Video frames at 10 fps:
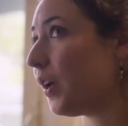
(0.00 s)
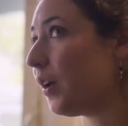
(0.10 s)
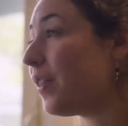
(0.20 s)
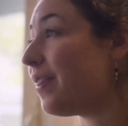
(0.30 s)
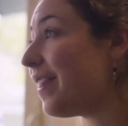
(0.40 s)

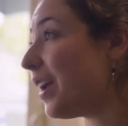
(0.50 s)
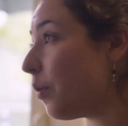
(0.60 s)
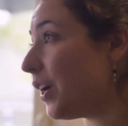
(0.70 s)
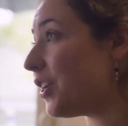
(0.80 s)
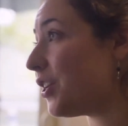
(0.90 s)
what they
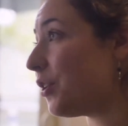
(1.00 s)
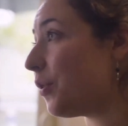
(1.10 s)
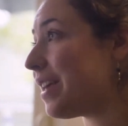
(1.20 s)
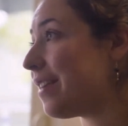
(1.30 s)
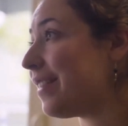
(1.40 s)
want to do
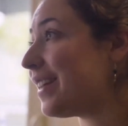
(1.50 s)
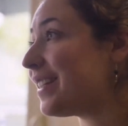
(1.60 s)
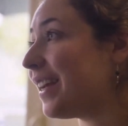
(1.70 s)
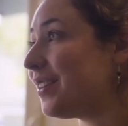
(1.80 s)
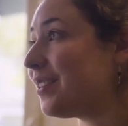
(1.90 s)
and then they
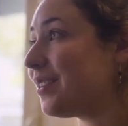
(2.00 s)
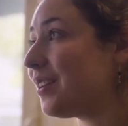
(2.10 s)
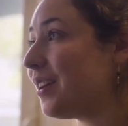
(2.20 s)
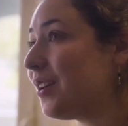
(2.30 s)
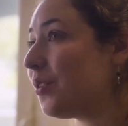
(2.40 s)
say it's
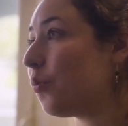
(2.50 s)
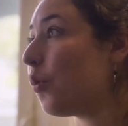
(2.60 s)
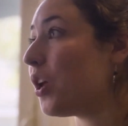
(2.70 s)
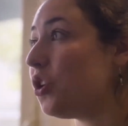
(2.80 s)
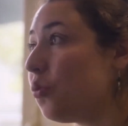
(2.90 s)

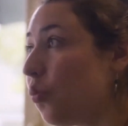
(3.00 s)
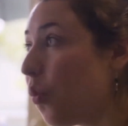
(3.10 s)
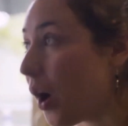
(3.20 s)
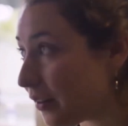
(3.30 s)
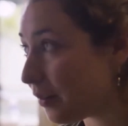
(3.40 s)
what you want.